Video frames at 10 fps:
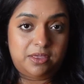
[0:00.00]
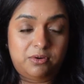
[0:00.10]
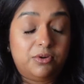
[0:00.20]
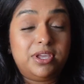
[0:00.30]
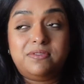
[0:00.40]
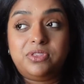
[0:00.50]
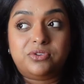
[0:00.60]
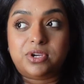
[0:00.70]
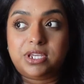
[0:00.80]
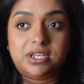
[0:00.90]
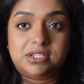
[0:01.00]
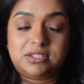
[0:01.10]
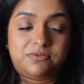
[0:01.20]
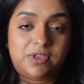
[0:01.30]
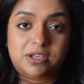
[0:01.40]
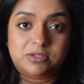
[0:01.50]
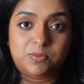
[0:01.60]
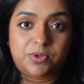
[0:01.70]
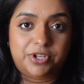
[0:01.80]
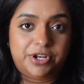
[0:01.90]
or even 3 kids if they are
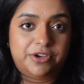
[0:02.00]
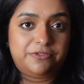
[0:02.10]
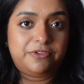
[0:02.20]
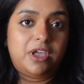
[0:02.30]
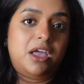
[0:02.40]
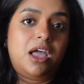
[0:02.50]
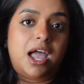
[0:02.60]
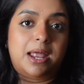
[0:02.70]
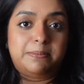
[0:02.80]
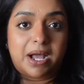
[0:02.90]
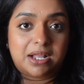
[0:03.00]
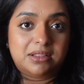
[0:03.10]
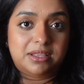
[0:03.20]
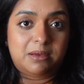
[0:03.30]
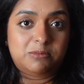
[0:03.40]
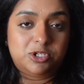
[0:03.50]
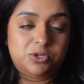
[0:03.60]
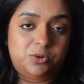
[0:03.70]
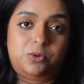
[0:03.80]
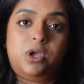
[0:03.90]
small enough, and buckle them
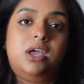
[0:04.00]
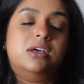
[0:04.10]
too.